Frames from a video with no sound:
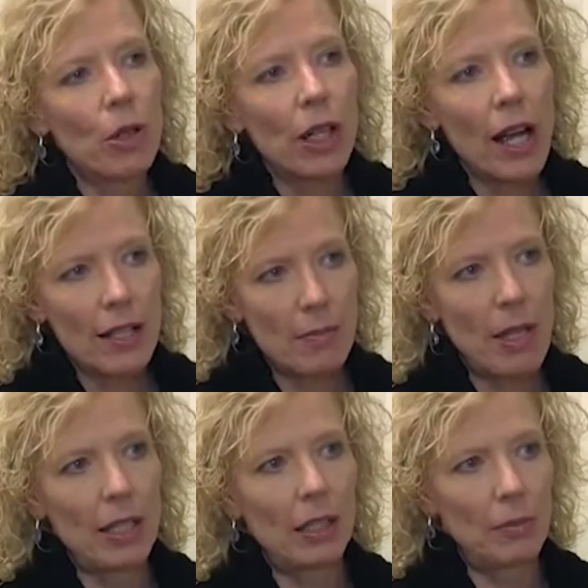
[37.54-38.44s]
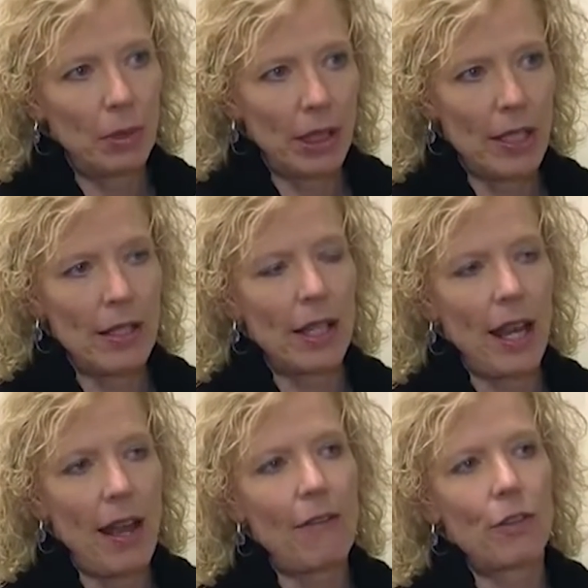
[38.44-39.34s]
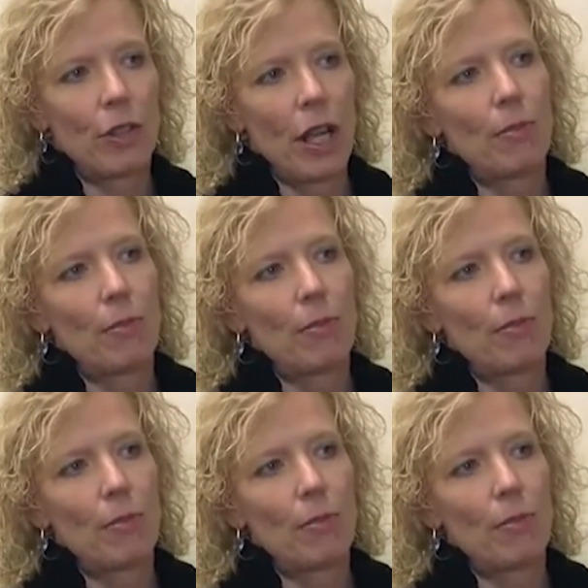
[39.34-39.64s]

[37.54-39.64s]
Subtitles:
more cosmetically pleasing after an